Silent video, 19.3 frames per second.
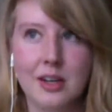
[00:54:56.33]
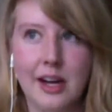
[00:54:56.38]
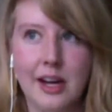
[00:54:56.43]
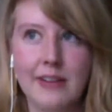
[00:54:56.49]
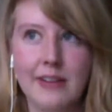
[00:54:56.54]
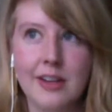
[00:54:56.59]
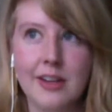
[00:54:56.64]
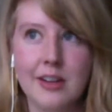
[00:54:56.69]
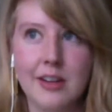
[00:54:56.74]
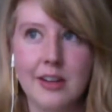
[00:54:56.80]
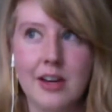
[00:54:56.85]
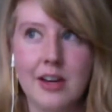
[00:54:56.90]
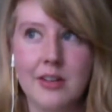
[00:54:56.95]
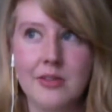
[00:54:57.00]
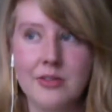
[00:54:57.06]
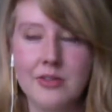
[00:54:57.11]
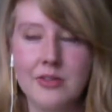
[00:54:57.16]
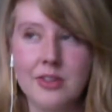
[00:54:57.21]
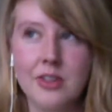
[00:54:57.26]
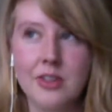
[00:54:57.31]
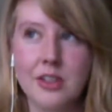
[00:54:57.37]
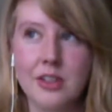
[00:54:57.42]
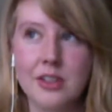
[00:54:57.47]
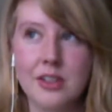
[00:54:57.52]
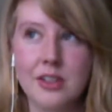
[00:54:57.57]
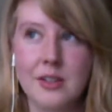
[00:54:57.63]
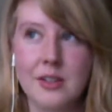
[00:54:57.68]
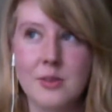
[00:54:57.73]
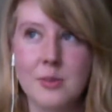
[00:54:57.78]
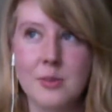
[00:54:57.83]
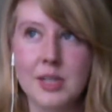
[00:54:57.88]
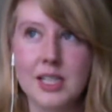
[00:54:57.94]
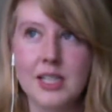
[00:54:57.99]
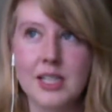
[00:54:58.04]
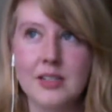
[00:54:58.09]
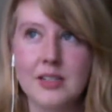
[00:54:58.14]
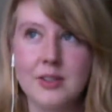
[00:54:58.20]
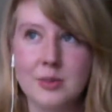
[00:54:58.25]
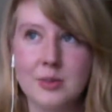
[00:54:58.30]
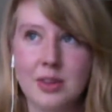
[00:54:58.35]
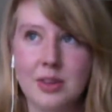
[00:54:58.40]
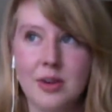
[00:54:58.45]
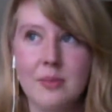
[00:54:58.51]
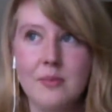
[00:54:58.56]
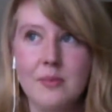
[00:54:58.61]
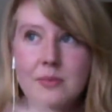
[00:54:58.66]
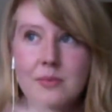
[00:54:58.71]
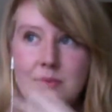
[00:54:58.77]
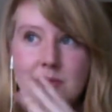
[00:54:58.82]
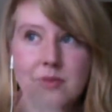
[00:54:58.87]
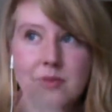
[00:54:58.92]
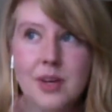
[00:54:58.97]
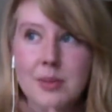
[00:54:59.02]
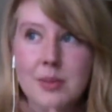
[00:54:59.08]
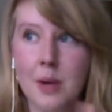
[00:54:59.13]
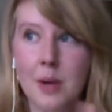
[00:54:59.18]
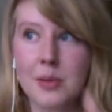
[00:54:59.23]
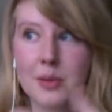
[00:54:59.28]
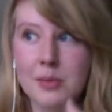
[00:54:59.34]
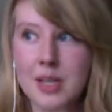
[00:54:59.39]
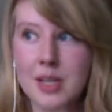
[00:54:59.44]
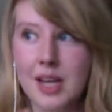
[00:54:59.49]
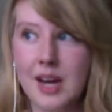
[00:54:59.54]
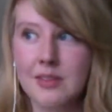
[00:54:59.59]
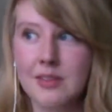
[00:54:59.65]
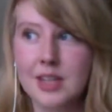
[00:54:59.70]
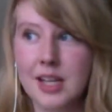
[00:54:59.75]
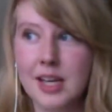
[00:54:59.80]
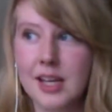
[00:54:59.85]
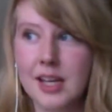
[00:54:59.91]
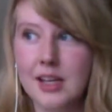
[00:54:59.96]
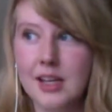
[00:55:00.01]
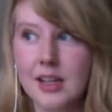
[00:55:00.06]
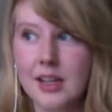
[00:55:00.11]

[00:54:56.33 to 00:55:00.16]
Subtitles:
I've had a lot of good experience with them helping me navigate